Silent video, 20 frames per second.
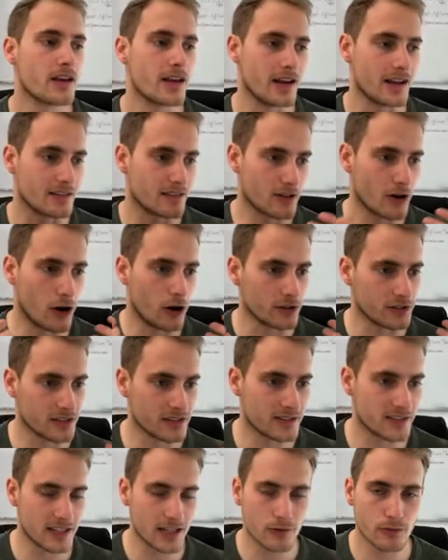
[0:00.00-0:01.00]
It's called the
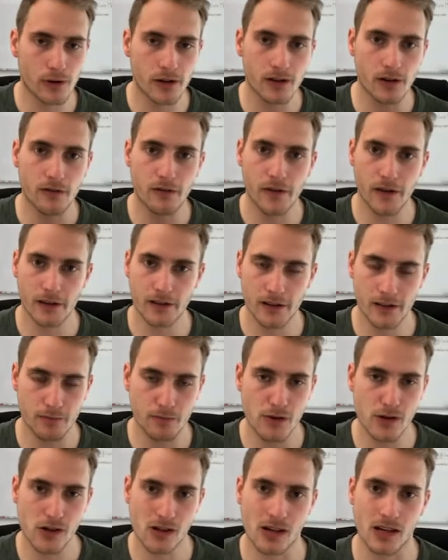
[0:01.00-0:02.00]
secret affiliate
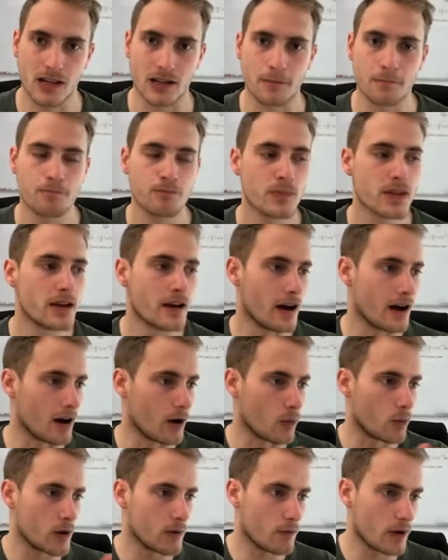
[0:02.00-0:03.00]
machine.
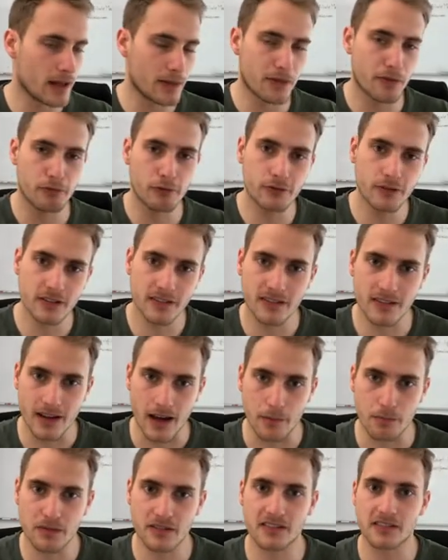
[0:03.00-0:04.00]
We went through the
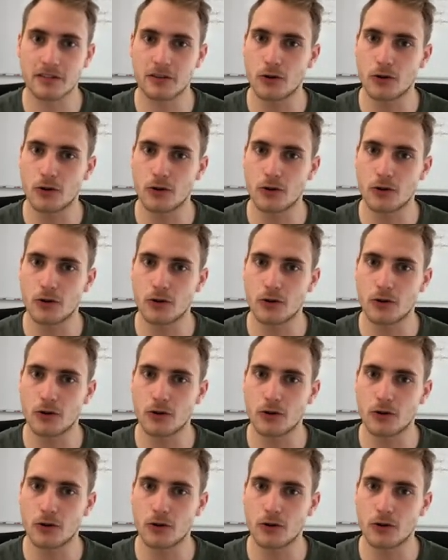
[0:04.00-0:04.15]
steps.